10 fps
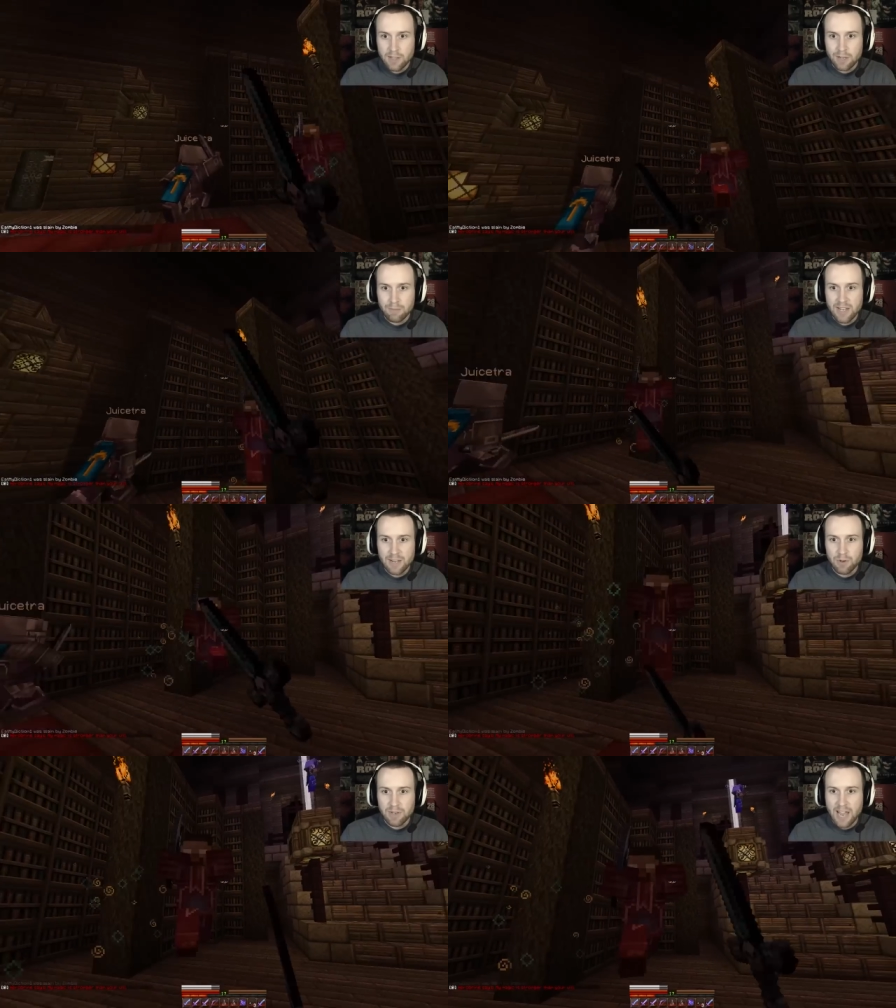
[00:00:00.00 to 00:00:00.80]
Look Stop. at me.
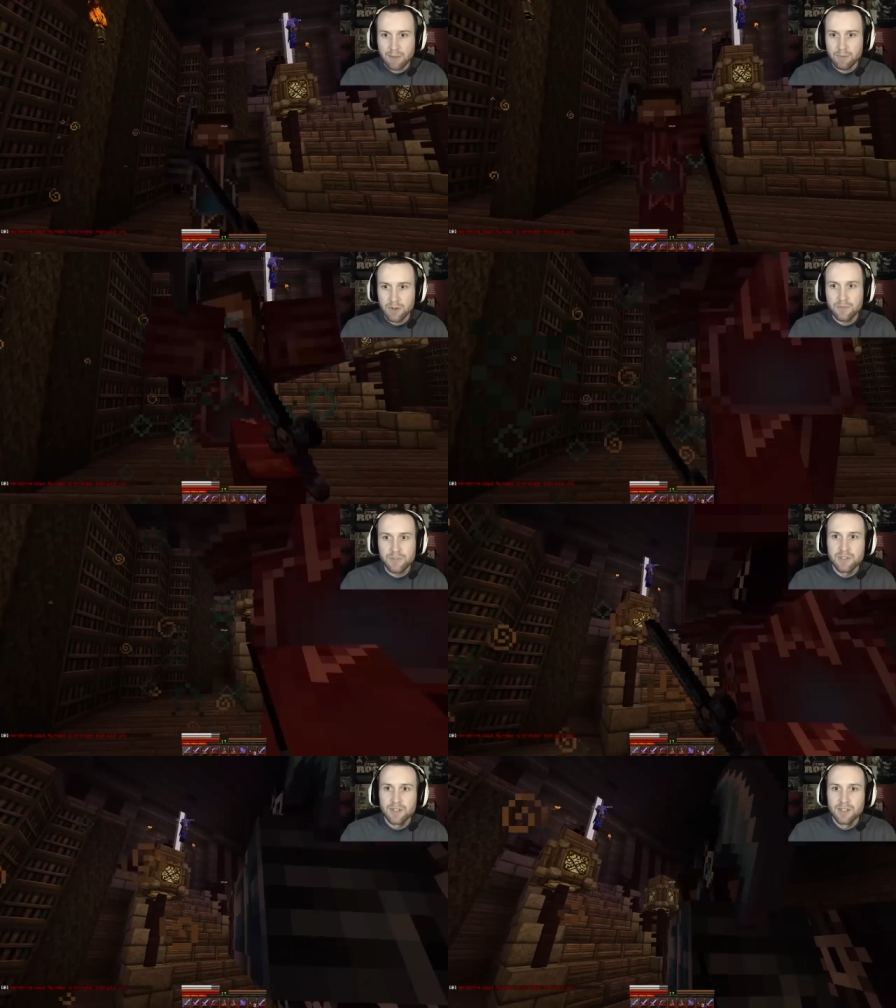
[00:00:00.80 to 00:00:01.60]
I'm doing we're camera moves.